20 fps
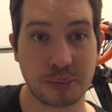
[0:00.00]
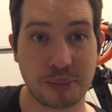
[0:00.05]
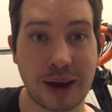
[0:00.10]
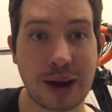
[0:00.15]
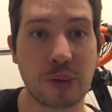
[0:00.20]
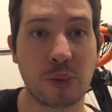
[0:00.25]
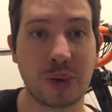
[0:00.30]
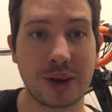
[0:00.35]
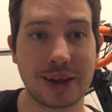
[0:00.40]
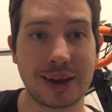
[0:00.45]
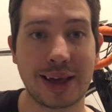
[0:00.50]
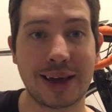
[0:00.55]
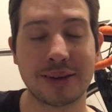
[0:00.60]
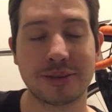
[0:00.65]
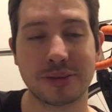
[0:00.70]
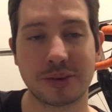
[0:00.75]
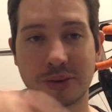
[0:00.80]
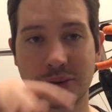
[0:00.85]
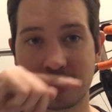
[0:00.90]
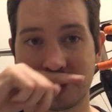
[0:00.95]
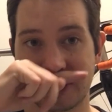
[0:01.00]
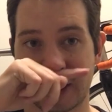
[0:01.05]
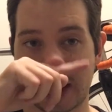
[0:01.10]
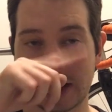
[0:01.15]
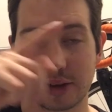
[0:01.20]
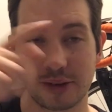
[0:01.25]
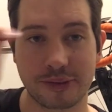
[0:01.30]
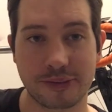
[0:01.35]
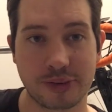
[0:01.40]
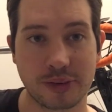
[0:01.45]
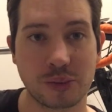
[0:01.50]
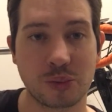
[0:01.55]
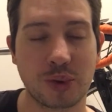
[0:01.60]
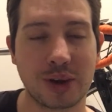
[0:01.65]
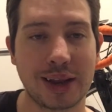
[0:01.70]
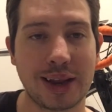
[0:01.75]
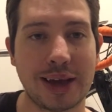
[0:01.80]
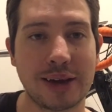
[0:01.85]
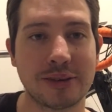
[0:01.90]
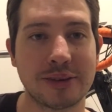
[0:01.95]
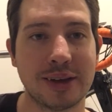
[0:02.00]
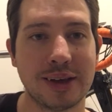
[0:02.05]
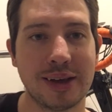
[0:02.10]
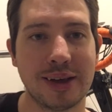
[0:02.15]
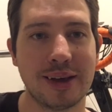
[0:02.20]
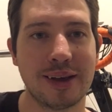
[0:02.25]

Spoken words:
back wheel out or let your front wheel out,